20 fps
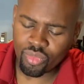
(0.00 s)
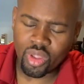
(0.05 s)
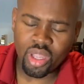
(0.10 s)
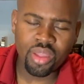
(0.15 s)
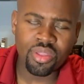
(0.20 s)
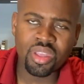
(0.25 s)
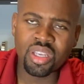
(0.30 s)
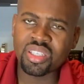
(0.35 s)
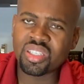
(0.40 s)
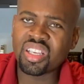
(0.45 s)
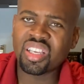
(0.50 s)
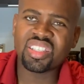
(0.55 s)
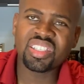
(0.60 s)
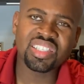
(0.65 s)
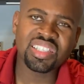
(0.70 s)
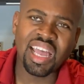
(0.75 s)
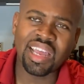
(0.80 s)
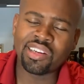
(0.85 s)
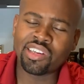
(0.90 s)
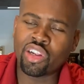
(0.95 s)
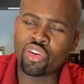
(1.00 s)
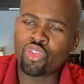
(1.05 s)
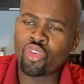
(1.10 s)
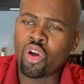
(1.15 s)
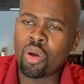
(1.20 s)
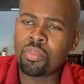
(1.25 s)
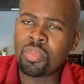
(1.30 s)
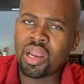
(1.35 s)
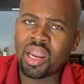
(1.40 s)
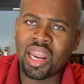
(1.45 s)
This standard
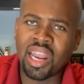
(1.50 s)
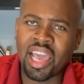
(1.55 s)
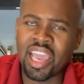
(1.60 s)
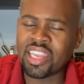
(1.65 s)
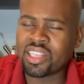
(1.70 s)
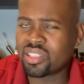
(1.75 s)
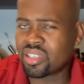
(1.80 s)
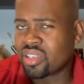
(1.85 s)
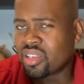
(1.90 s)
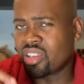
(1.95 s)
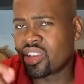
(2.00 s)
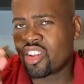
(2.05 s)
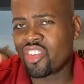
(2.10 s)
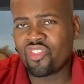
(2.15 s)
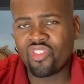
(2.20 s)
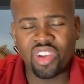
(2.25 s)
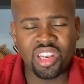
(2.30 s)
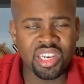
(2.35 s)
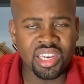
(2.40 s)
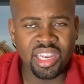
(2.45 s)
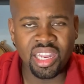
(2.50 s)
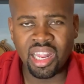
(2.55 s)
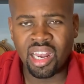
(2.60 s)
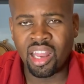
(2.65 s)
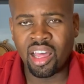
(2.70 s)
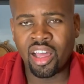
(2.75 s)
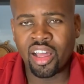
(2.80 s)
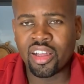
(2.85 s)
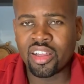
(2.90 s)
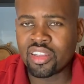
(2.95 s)
rum, light,
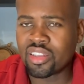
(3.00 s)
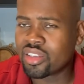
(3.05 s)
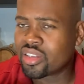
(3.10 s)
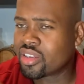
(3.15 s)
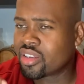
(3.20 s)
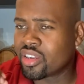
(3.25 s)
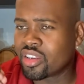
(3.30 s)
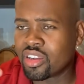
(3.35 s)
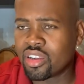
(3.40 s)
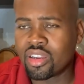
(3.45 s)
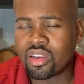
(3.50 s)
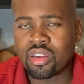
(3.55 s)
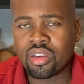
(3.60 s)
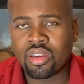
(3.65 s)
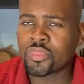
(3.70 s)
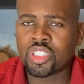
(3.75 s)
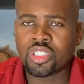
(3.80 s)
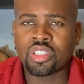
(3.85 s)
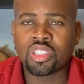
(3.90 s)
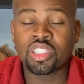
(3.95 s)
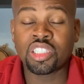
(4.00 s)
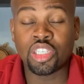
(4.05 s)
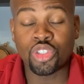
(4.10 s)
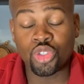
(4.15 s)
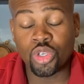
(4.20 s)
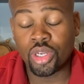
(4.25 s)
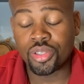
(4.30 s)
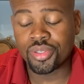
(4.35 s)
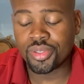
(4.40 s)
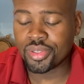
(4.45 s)
vanilla,
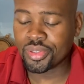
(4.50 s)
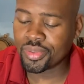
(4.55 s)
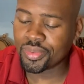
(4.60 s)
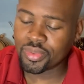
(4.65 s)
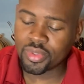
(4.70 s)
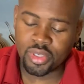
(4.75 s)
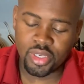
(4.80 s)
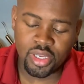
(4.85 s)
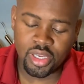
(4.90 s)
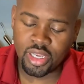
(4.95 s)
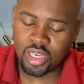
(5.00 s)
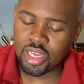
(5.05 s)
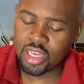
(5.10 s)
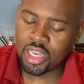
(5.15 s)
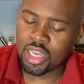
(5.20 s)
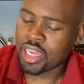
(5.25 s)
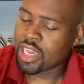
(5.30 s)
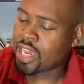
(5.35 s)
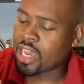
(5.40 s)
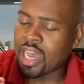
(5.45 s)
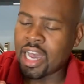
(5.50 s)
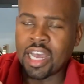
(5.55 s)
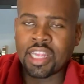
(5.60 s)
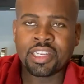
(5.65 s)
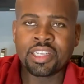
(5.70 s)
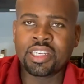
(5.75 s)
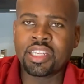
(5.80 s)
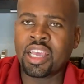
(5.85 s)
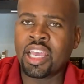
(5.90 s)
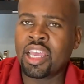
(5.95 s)
citrus,
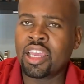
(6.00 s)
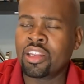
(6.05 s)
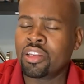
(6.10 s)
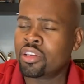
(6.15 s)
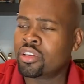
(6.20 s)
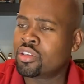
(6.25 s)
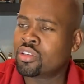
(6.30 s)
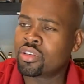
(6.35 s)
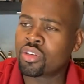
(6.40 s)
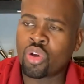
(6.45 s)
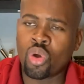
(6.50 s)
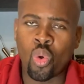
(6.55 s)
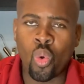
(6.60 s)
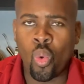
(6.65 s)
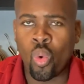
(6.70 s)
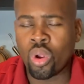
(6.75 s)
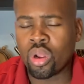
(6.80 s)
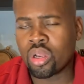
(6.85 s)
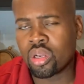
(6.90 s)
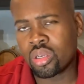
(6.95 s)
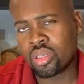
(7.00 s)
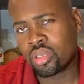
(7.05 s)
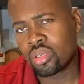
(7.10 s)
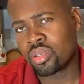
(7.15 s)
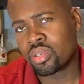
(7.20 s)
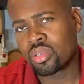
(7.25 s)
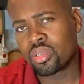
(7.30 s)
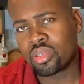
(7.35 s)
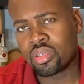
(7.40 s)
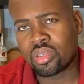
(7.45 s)
and then oak,
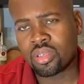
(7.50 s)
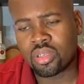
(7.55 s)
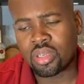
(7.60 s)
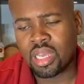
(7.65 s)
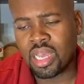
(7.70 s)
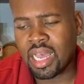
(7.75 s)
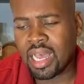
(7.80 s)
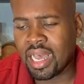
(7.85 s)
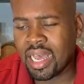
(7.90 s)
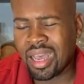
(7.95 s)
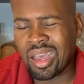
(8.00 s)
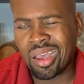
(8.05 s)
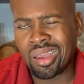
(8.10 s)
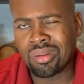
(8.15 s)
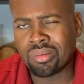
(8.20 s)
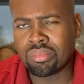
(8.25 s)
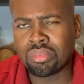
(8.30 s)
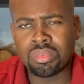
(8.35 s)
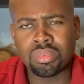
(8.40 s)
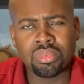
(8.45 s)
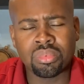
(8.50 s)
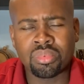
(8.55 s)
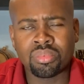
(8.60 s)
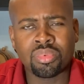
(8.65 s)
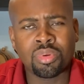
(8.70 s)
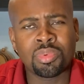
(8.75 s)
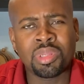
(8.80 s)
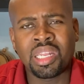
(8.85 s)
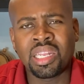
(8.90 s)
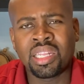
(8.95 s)
and
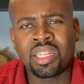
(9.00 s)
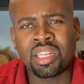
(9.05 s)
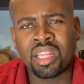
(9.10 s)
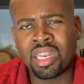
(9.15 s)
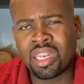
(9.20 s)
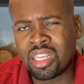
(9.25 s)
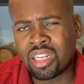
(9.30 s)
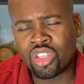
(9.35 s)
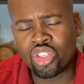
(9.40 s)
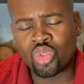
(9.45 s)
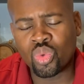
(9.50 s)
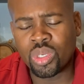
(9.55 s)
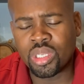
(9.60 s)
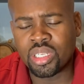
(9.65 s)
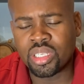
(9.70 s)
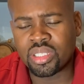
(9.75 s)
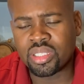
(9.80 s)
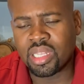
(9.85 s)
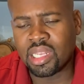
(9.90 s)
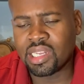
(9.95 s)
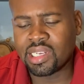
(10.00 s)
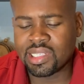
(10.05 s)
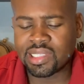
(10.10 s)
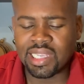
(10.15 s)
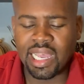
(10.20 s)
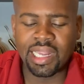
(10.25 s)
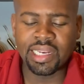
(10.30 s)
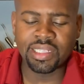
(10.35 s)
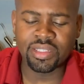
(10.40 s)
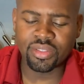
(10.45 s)
probably a little sweetness, a little
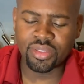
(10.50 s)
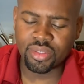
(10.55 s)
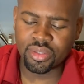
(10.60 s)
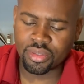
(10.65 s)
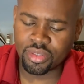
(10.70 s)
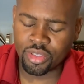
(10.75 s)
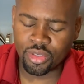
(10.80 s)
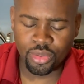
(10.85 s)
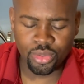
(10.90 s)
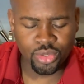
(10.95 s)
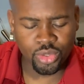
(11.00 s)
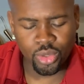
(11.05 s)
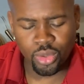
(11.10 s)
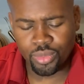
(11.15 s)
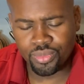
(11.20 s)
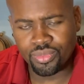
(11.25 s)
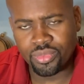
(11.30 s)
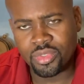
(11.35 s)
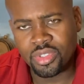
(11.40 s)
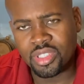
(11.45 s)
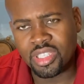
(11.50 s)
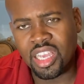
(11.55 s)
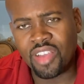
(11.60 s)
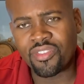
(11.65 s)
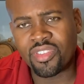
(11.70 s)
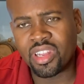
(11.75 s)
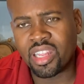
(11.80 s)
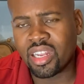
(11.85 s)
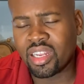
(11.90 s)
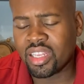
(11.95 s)
tannins, you know. So
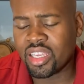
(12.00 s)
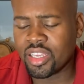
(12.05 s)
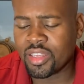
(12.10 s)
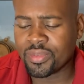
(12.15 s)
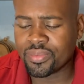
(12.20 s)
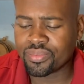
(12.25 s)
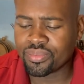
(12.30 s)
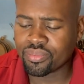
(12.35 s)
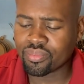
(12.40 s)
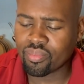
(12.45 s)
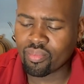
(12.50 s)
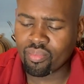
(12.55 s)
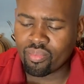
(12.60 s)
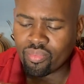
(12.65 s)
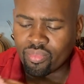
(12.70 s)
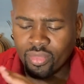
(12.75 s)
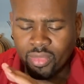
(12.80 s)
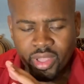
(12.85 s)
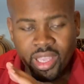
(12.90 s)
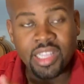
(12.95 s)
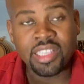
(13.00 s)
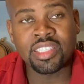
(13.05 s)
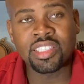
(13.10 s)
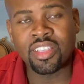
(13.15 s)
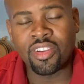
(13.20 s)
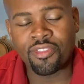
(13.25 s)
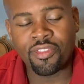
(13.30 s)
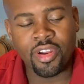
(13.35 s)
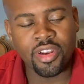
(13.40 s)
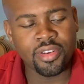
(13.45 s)
definitely it's
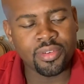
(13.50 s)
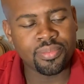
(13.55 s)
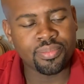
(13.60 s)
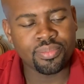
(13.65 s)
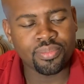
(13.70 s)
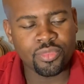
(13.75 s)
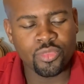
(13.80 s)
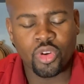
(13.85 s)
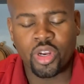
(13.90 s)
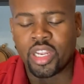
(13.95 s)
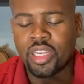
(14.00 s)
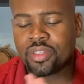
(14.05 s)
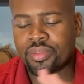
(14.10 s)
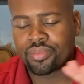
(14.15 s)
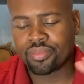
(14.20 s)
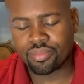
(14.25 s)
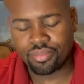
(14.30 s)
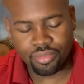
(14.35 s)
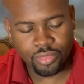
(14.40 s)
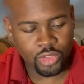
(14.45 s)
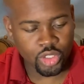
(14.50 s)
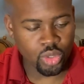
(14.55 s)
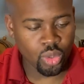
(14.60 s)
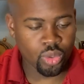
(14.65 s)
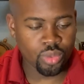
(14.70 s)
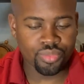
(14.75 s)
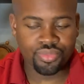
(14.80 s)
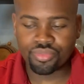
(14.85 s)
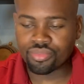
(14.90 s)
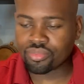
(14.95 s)
different, right? So